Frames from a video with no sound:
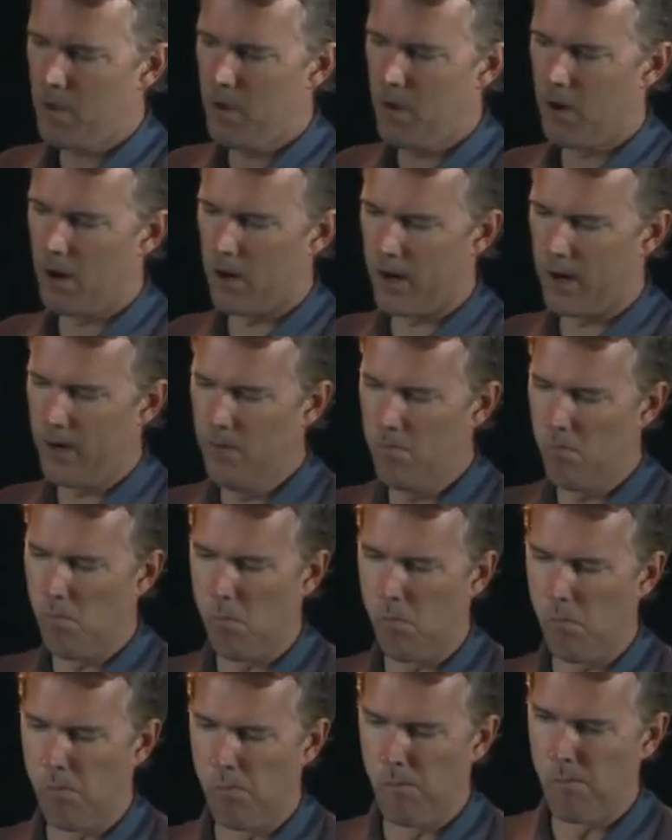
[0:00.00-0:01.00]
All right,
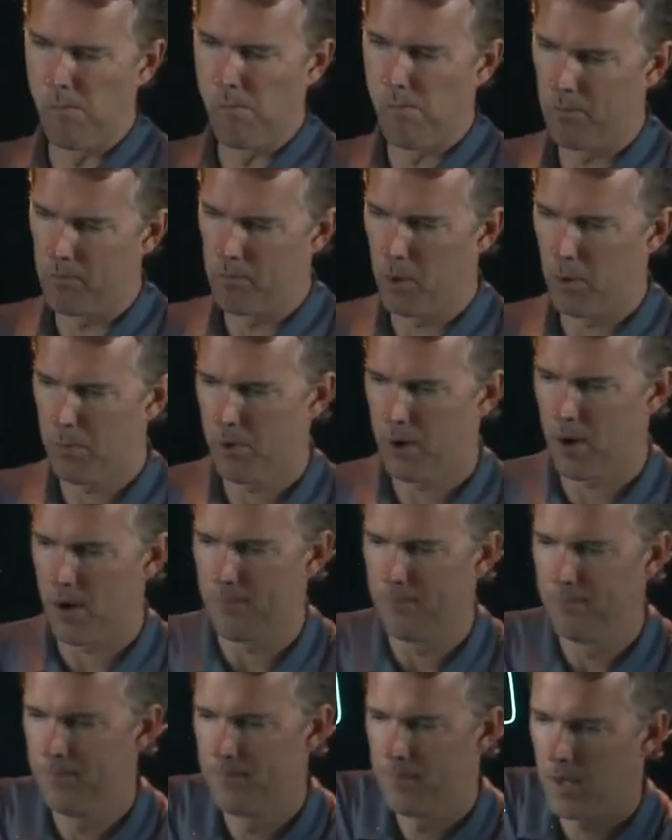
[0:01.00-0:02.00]
no
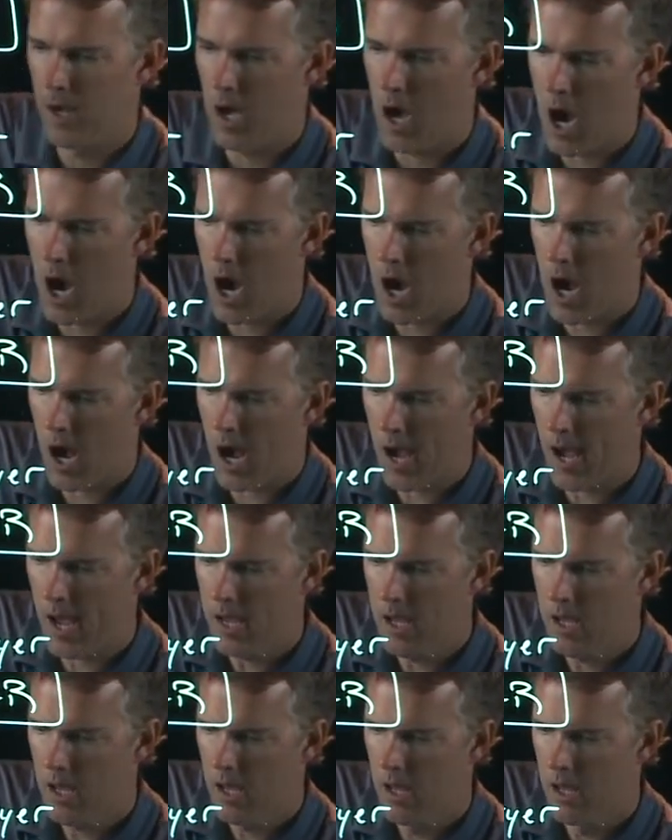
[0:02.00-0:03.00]
problem.
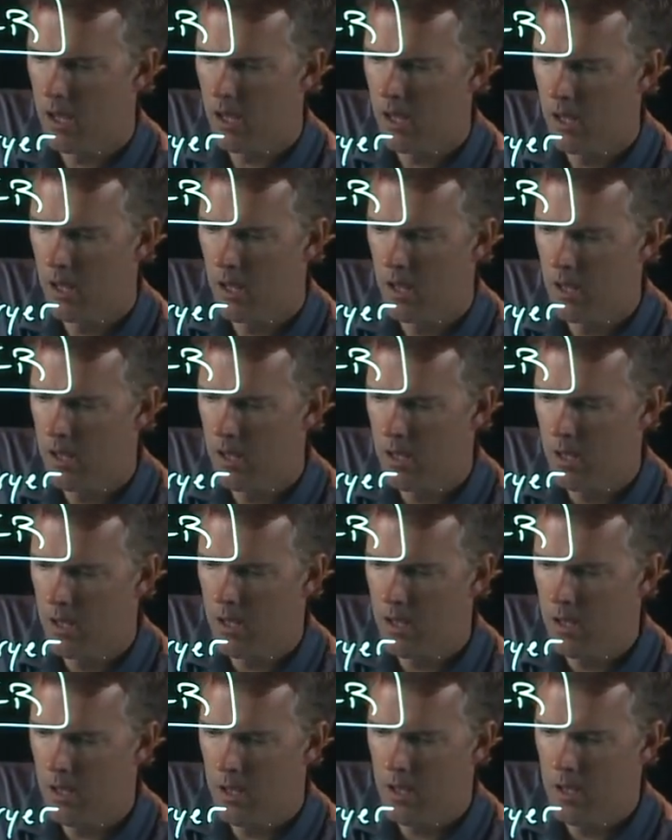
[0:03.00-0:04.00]
I
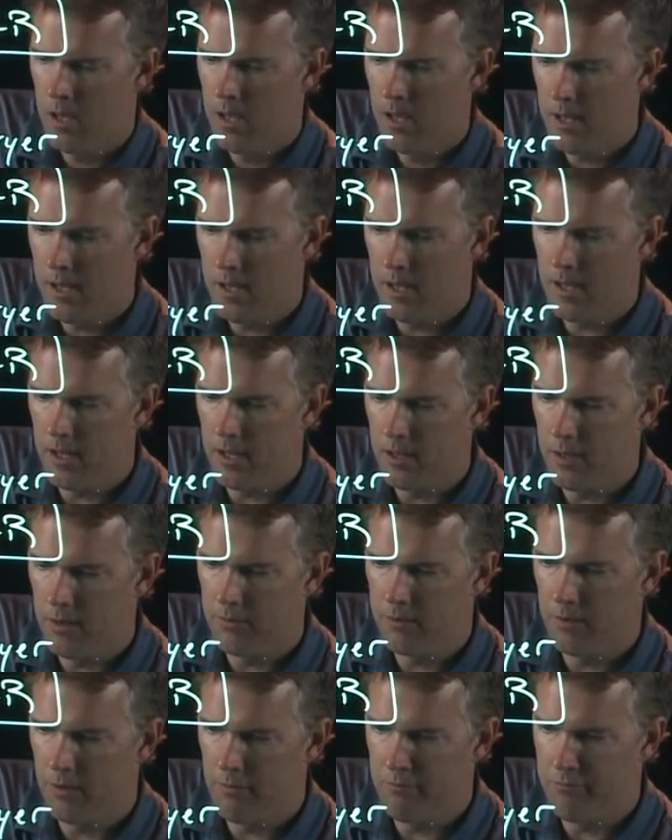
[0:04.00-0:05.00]

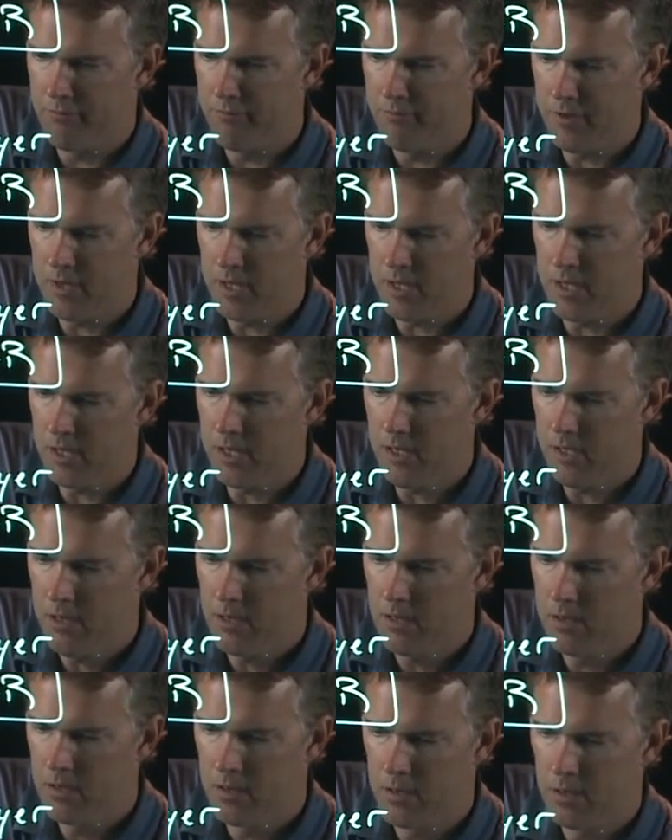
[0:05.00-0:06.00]
is V
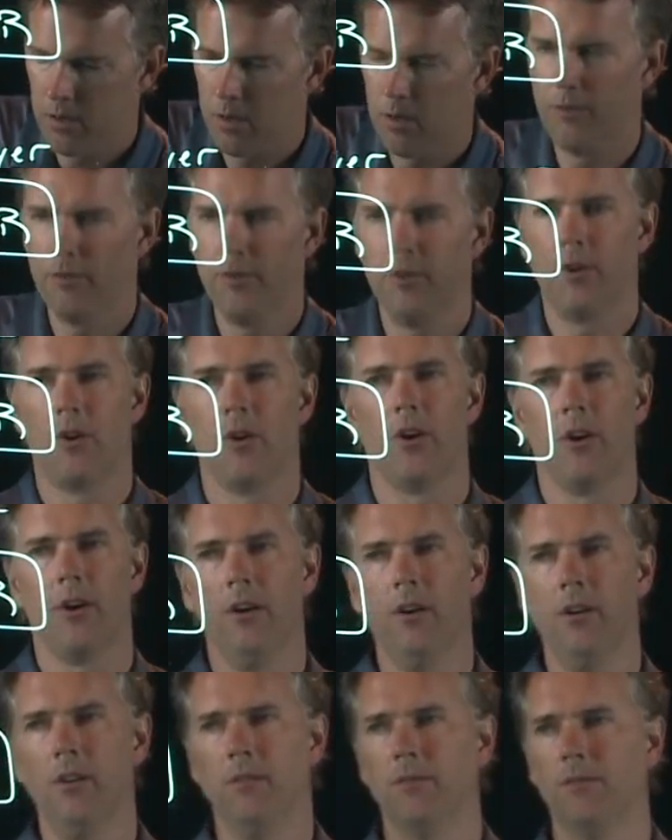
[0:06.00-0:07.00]
over
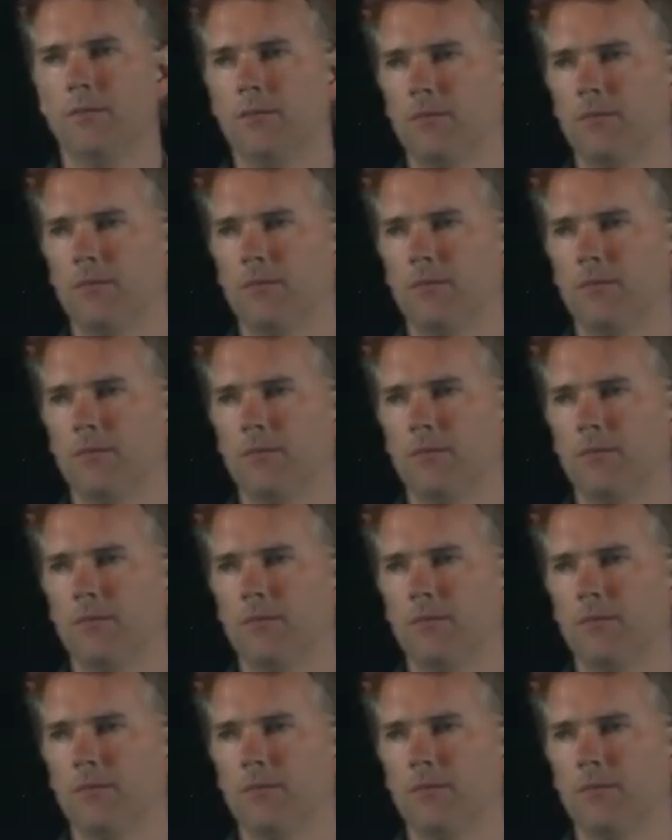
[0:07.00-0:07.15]
R,